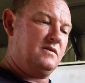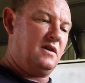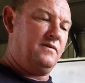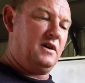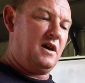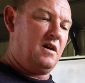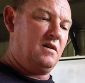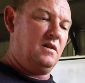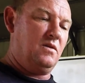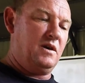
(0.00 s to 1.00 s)
So if you go
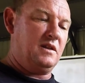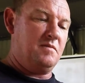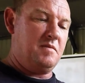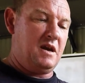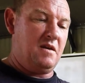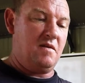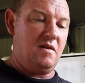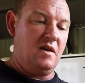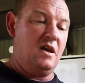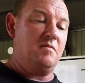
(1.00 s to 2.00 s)
gluing them in
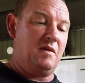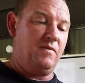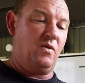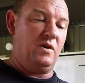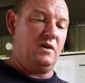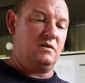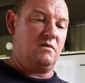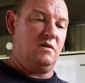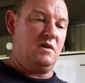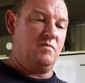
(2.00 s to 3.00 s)
before you
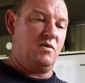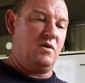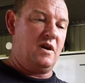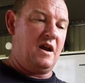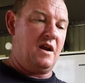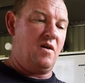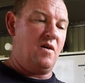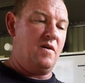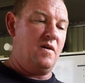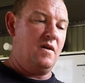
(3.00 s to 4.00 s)
screw your broadhead on,